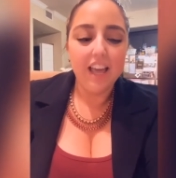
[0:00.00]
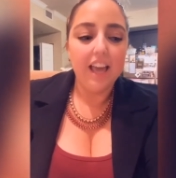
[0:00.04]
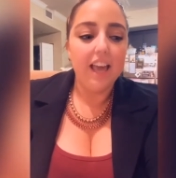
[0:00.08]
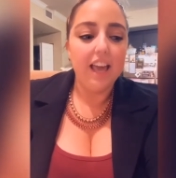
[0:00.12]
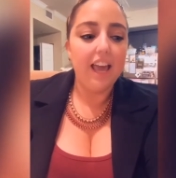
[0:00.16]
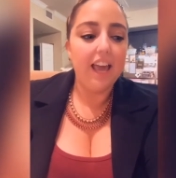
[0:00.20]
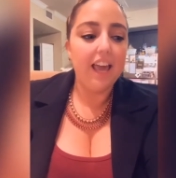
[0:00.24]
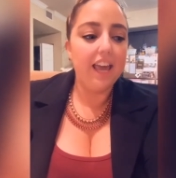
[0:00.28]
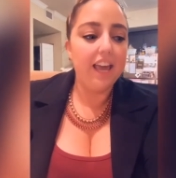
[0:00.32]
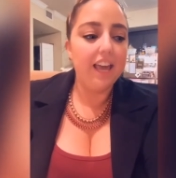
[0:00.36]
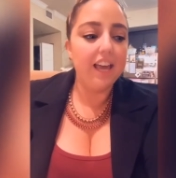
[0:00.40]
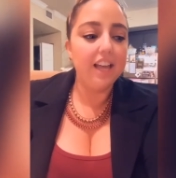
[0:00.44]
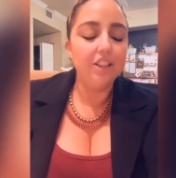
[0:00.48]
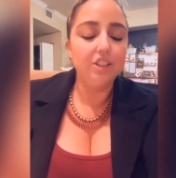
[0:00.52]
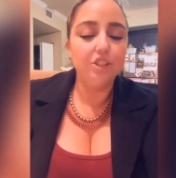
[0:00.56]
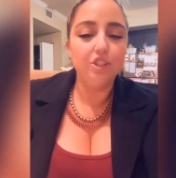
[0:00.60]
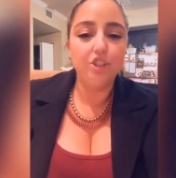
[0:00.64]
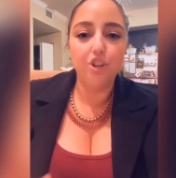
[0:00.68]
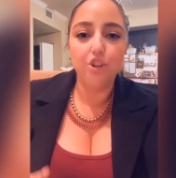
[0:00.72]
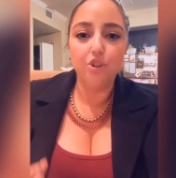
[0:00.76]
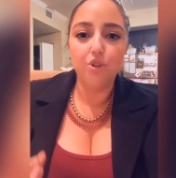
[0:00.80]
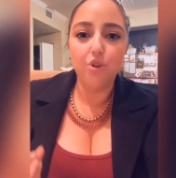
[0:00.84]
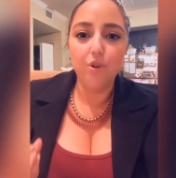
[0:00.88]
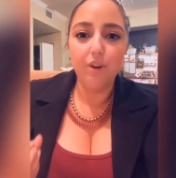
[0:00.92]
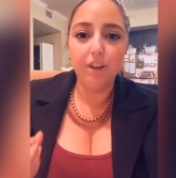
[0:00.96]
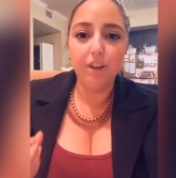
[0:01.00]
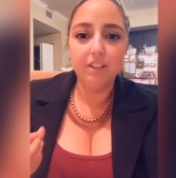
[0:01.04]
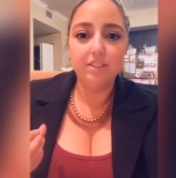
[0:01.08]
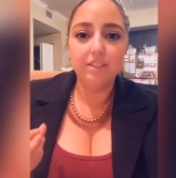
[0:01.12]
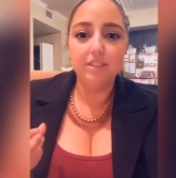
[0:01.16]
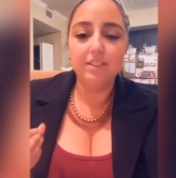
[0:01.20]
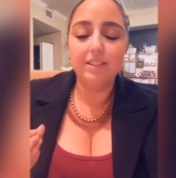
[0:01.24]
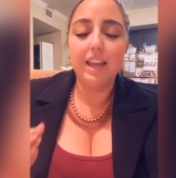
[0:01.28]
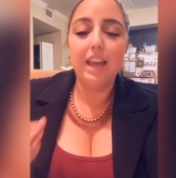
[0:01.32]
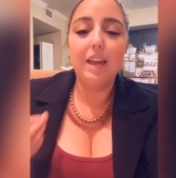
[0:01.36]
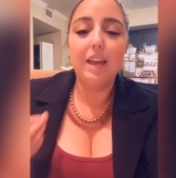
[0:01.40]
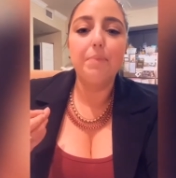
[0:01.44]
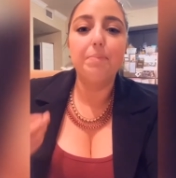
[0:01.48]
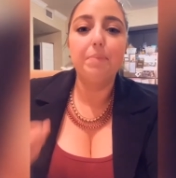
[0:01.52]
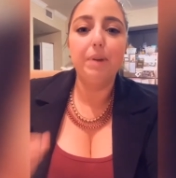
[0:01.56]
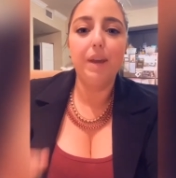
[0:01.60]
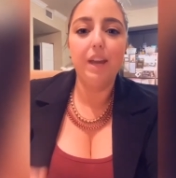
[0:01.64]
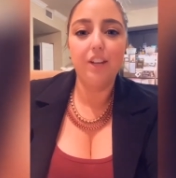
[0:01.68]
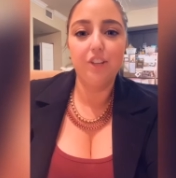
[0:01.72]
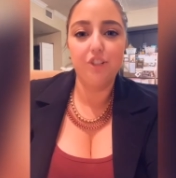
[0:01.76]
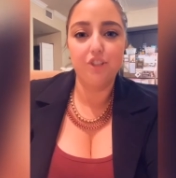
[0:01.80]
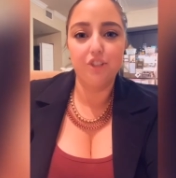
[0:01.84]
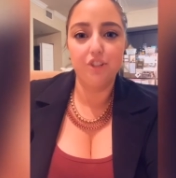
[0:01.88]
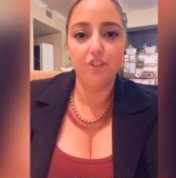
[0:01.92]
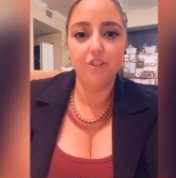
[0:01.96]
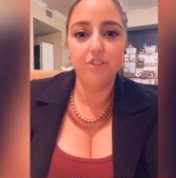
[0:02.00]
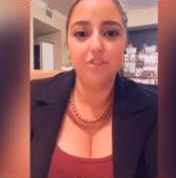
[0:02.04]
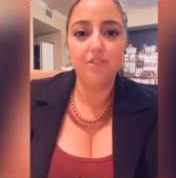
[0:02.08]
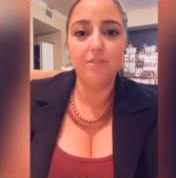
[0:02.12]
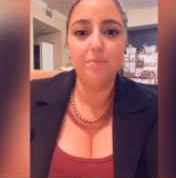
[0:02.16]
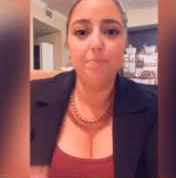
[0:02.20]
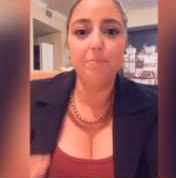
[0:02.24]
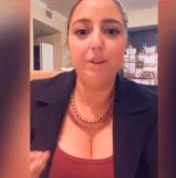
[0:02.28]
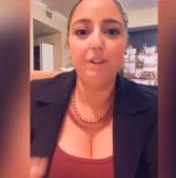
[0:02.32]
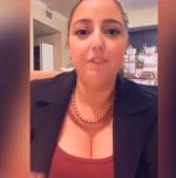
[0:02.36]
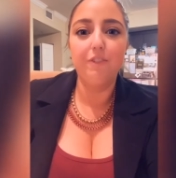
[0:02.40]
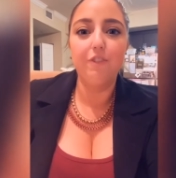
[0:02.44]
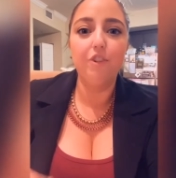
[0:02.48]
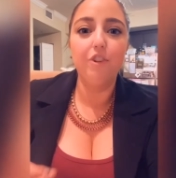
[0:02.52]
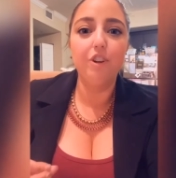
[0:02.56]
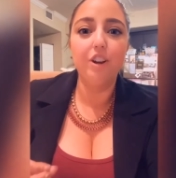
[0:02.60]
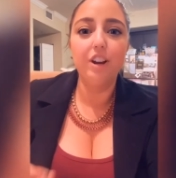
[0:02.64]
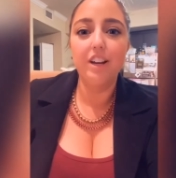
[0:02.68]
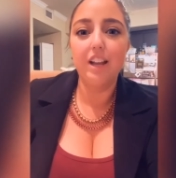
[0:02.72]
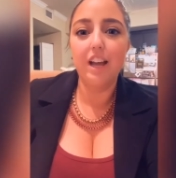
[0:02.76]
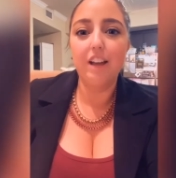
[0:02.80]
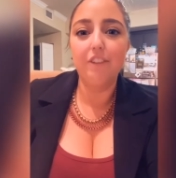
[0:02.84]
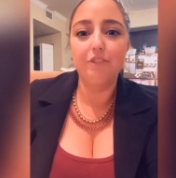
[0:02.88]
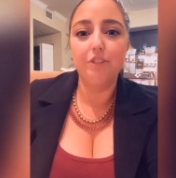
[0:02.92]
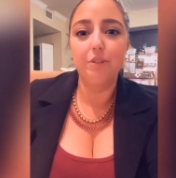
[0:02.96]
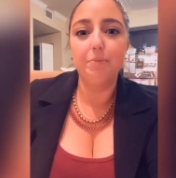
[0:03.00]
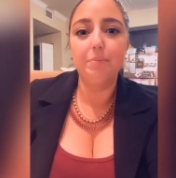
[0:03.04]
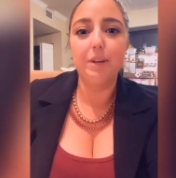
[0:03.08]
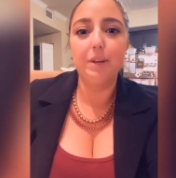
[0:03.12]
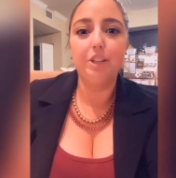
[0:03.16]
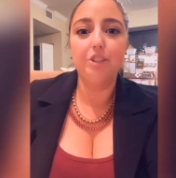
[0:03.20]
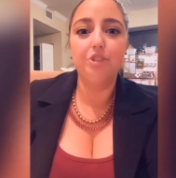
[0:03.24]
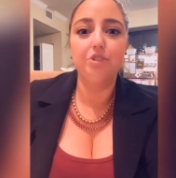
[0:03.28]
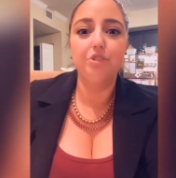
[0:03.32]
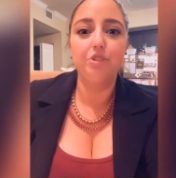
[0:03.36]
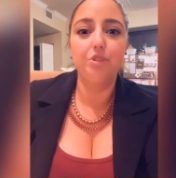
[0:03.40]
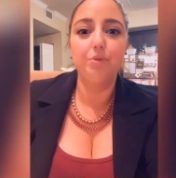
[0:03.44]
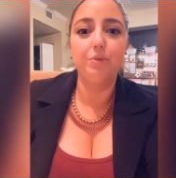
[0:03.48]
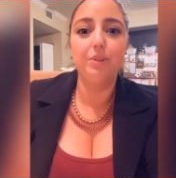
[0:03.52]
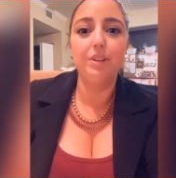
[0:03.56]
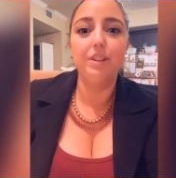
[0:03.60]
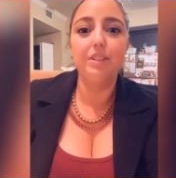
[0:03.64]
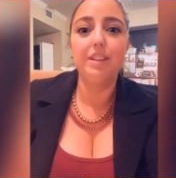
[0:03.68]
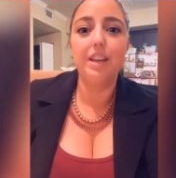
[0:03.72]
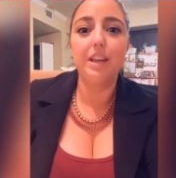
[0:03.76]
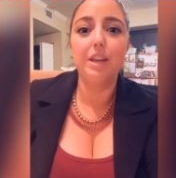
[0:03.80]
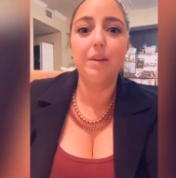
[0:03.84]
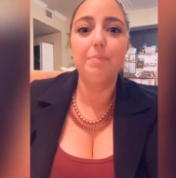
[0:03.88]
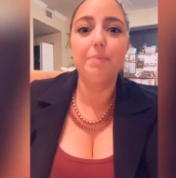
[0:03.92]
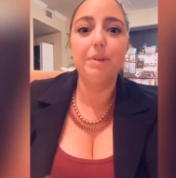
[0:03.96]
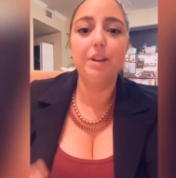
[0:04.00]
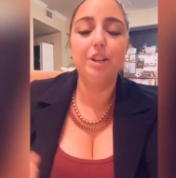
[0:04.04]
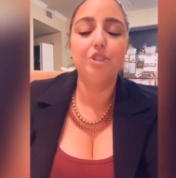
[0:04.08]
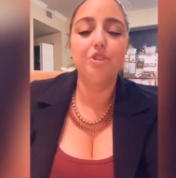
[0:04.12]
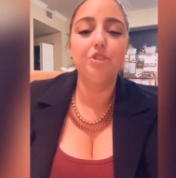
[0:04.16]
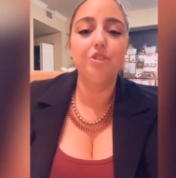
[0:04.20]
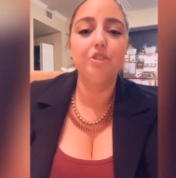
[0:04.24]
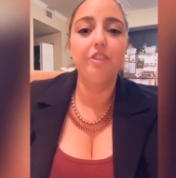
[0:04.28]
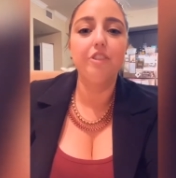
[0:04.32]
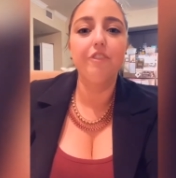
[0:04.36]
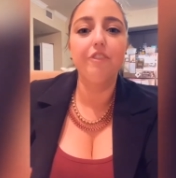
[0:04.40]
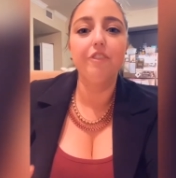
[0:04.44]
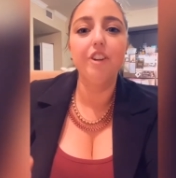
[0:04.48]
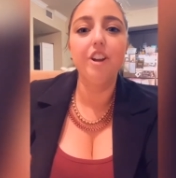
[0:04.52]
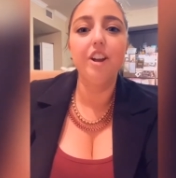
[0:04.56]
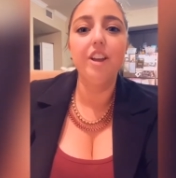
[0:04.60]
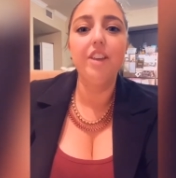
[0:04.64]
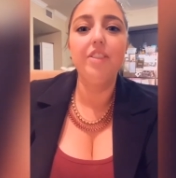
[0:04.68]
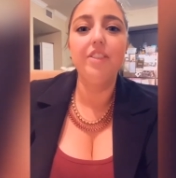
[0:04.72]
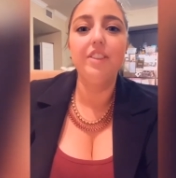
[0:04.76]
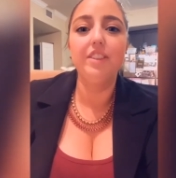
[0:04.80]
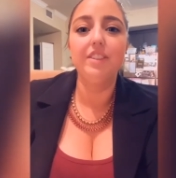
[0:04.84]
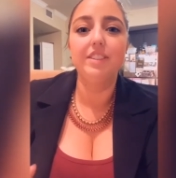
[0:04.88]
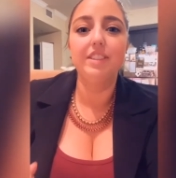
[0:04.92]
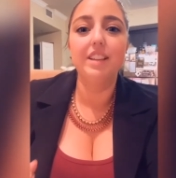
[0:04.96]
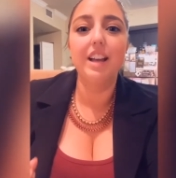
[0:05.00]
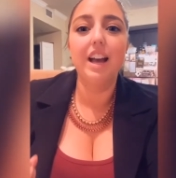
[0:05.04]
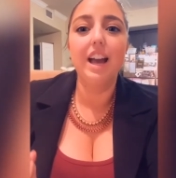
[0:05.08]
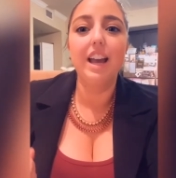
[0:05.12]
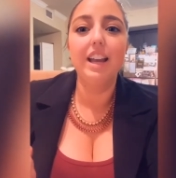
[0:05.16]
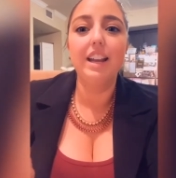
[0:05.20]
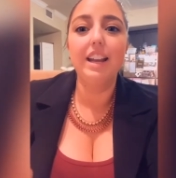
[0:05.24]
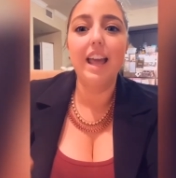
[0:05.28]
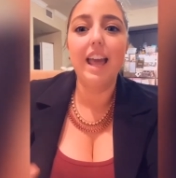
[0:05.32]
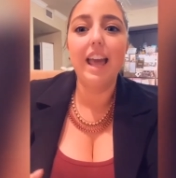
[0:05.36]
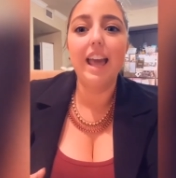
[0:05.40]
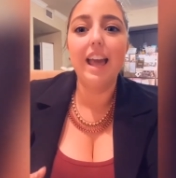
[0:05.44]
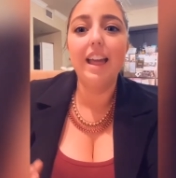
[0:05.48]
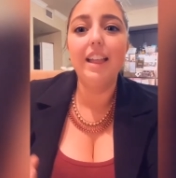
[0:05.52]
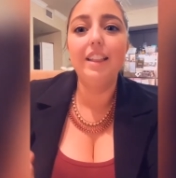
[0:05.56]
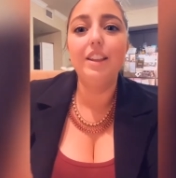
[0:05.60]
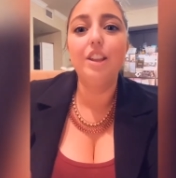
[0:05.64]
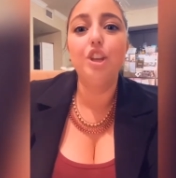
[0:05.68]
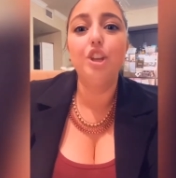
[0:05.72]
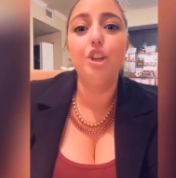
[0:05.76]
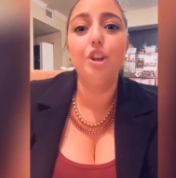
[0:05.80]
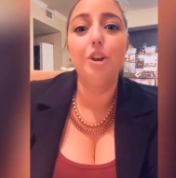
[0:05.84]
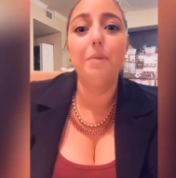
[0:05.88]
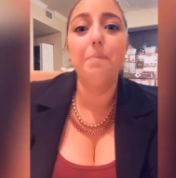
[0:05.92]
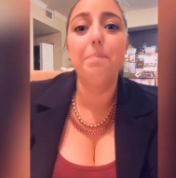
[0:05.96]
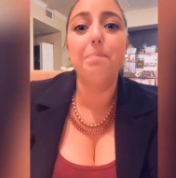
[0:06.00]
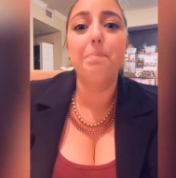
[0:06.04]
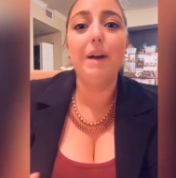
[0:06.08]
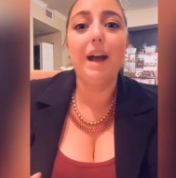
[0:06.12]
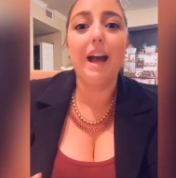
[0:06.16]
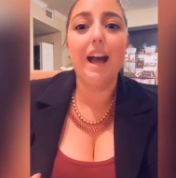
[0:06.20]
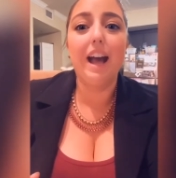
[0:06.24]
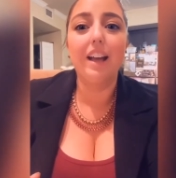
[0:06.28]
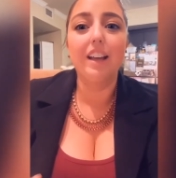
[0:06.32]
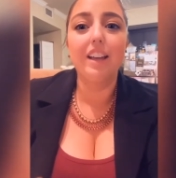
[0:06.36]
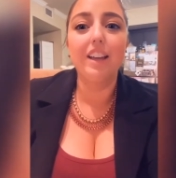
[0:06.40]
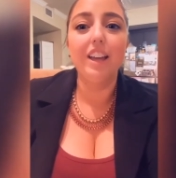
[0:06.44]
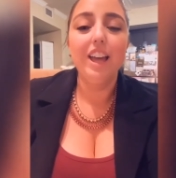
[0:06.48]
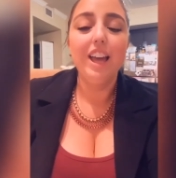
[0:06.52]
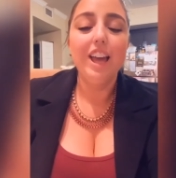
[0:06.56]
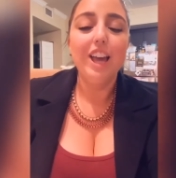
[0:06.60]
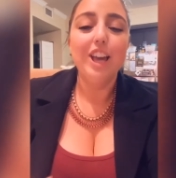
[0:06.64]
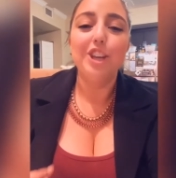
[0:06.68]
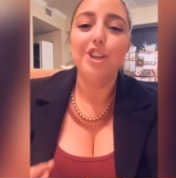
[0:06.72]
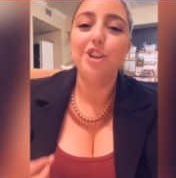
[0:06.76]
and you're going to take pictures before and after pictures you want to take a picture in the front the side and your back